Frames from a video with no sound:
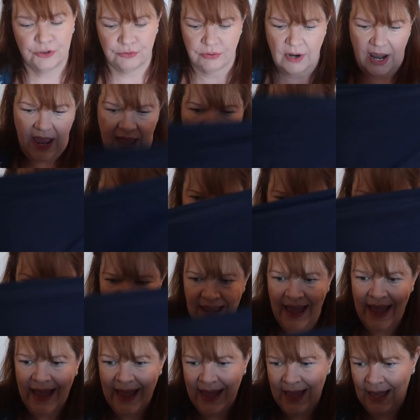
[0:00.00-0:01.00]
dress.
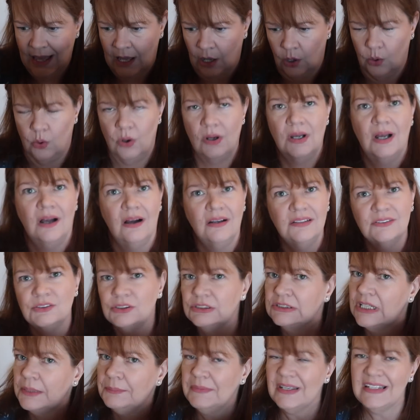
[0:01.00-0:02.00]
Now,
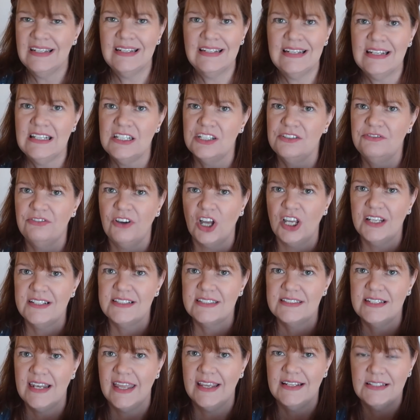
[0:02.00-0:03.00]
I'm going to need
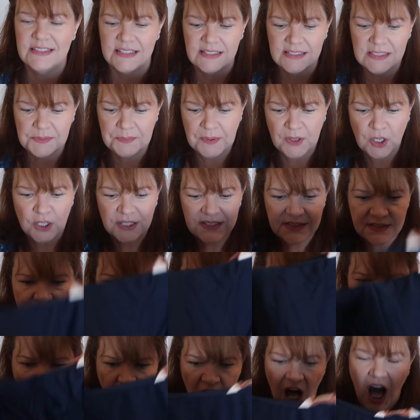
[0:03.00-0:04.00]
advice, ladies, because
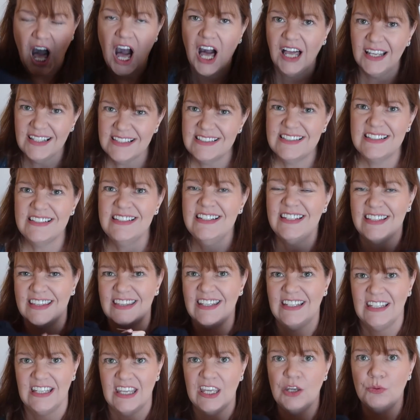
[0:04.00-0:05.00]
I didn't
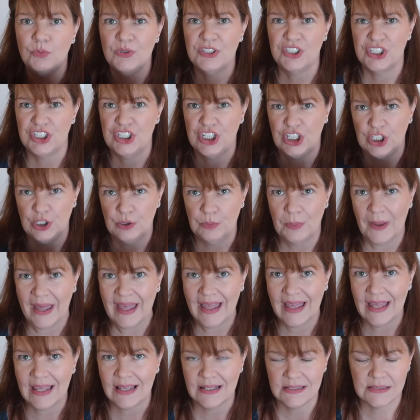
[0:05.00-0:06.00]
think it was too
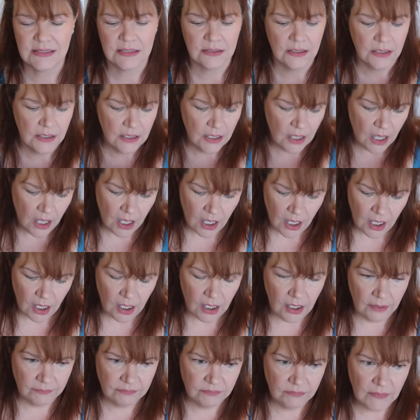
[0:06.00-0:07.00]
bad.
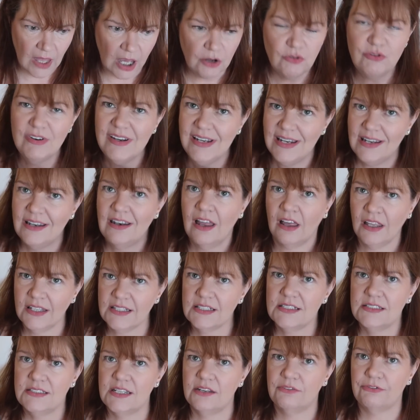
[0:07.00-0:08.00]
I really
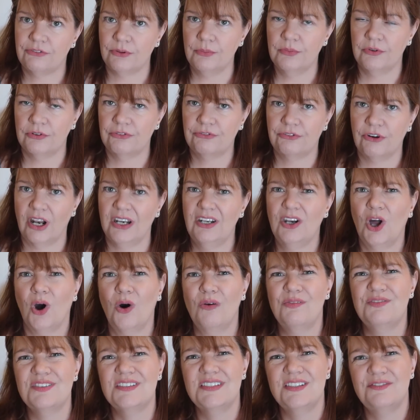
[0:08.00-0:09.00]
liked it from the front.
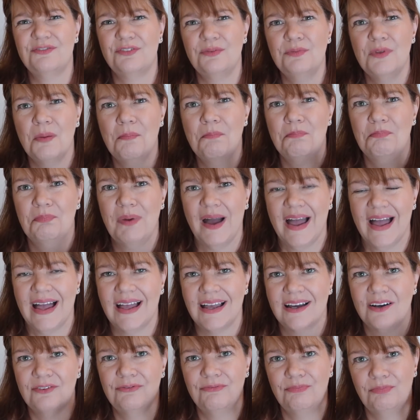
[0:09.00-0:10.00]
Obviously from the
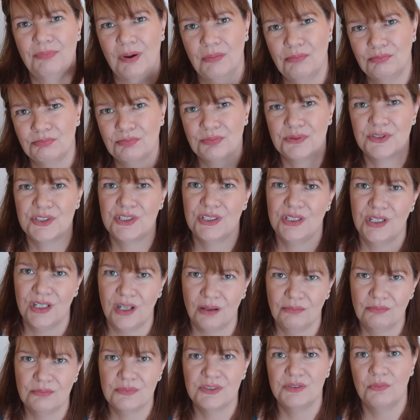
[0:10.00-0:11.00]
back, I've bumps and
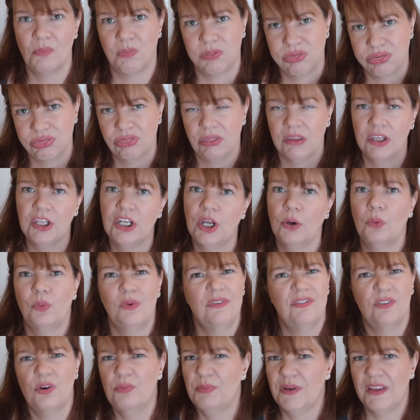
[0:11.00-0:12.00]
lumps and, you know,
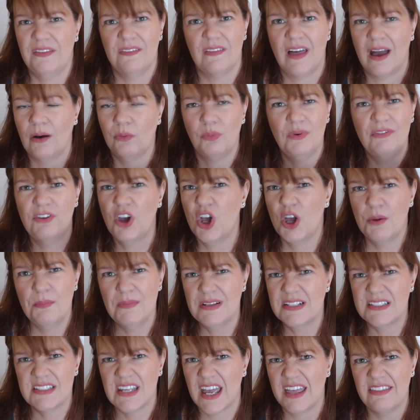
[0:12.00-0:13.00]
we've all been there. We've heard
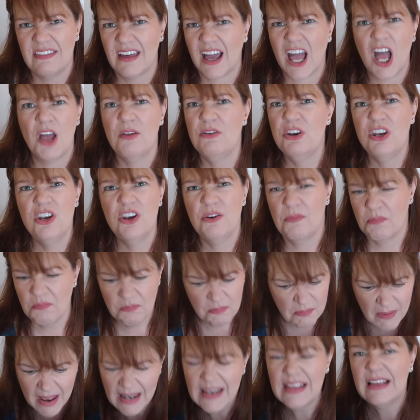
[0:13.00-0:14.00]
me say that a
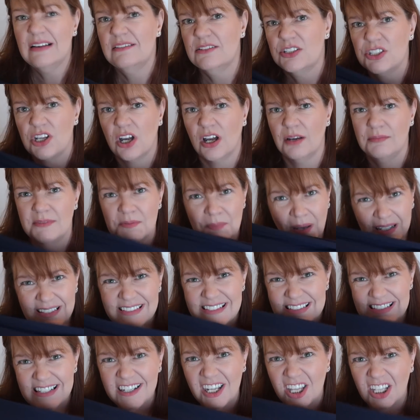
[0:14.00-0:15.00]
million times, but I
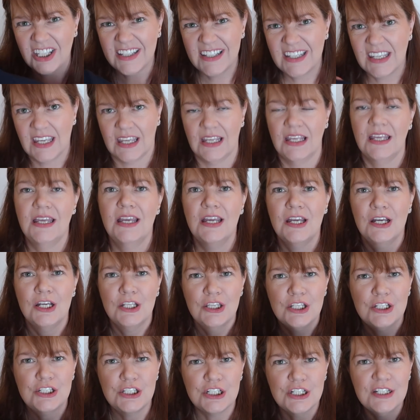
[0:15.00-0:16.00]
did like it.
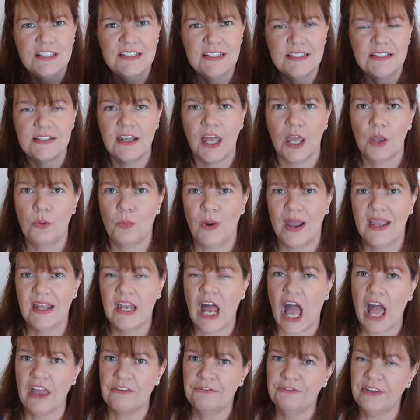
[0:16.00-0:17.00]
The jersey's
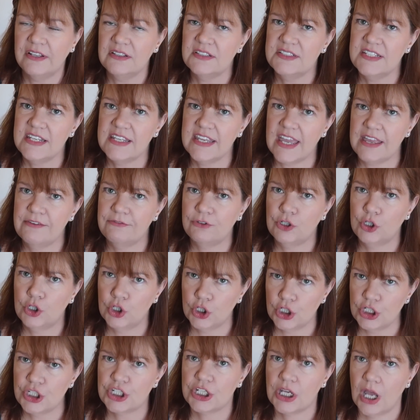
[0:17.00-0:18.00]
lightweight. I felt it gave
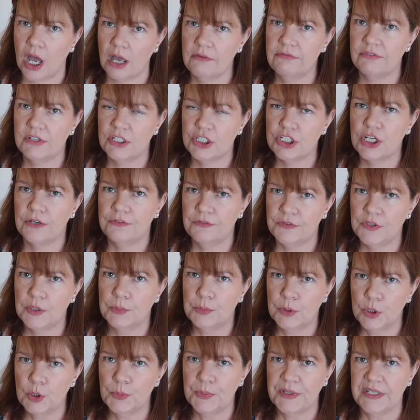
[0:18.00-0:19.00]
good coverage over the
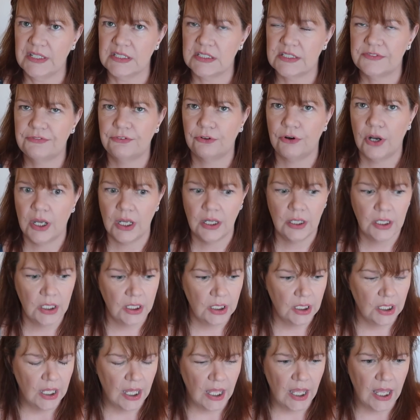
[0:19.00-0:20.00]
boobies for a
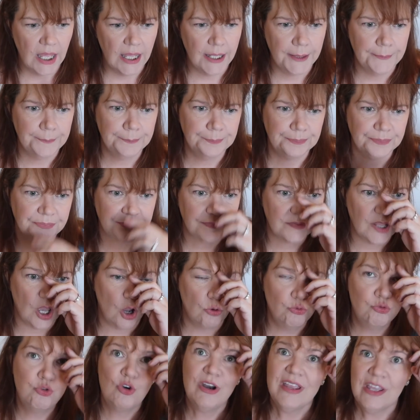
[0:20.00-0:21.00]

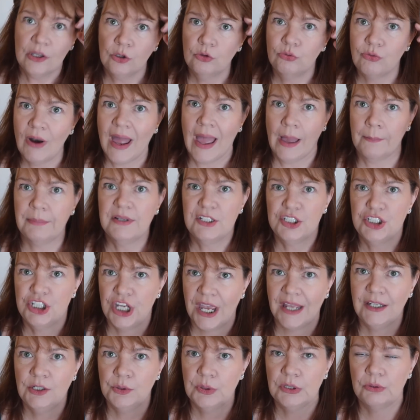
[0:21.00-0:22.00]
real wrap, a
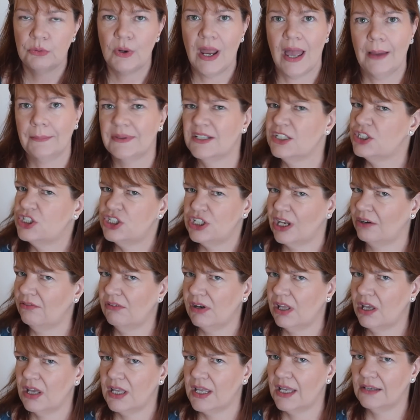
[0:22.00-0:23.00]
genuine wrap, because
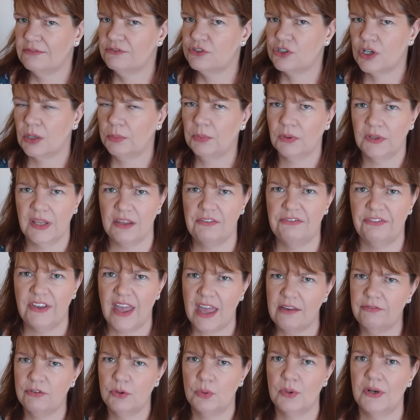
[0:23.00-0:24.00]
generally I have trouble. They
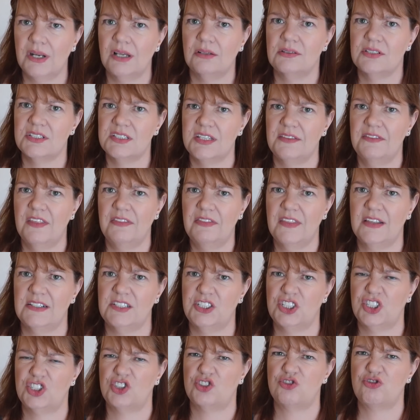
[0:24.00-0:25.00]
fit everywhere else and then they're
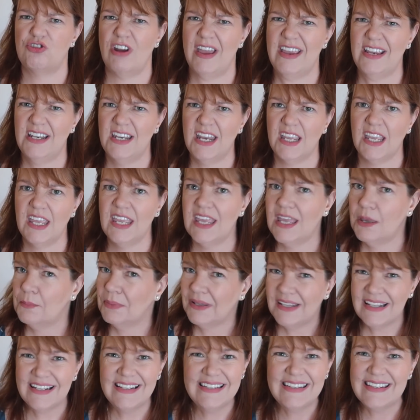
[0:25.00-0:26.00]
straining here,
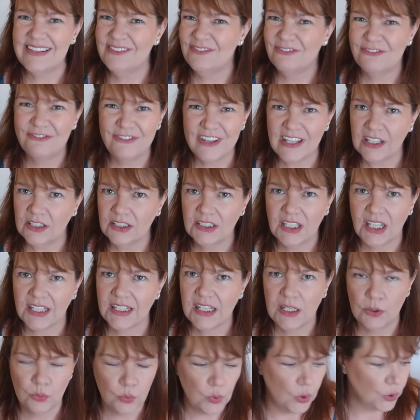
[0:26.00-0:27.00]
but it didn't feel
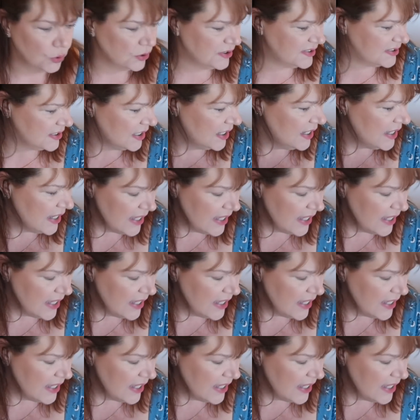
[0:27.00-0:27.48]
like it was.